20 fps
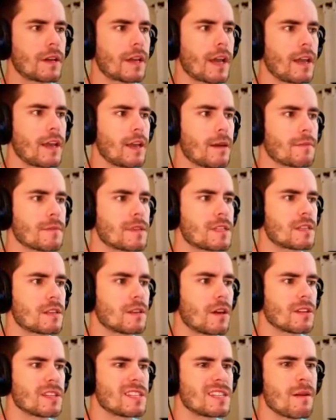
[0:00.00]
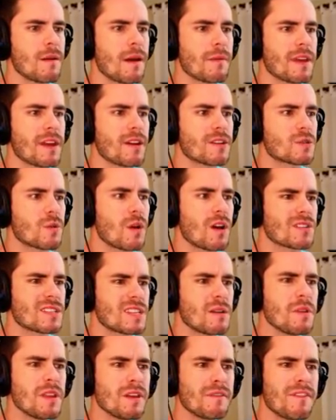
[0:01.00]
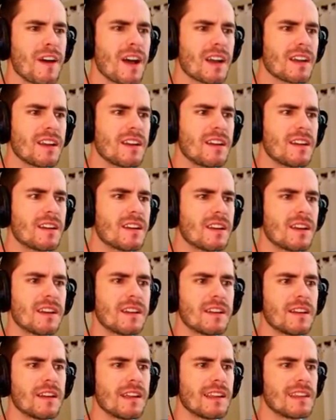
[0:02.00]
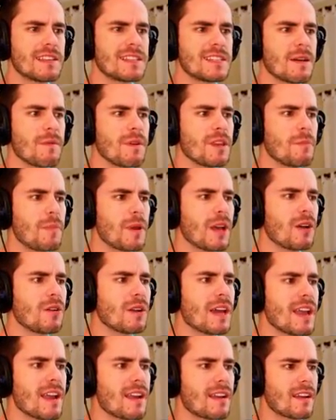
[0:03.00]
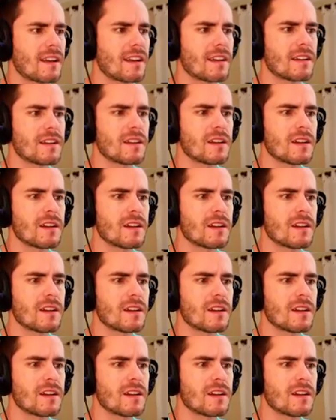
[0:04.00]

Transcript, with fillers: Okay, yep, this, oh, there's some up there as well. Some of the fucking... There's some of the building!